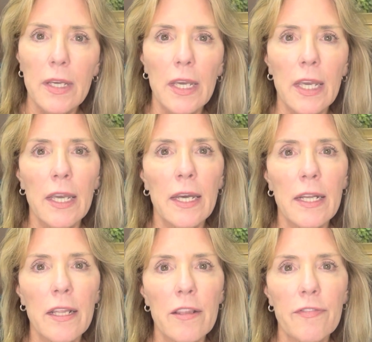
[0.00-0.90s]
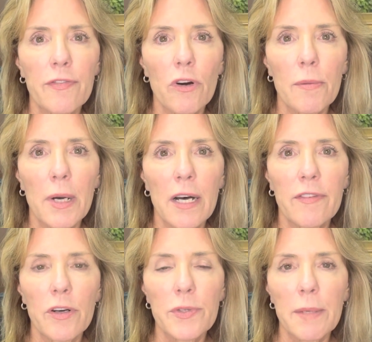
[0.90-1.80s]
in the form of
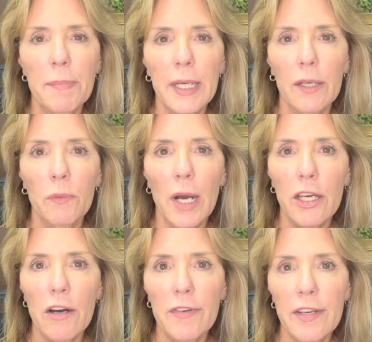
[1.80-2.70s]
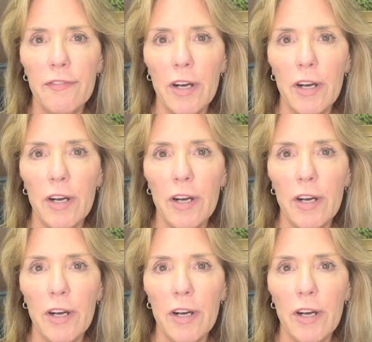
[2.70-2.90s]
Ozempic and Wegovy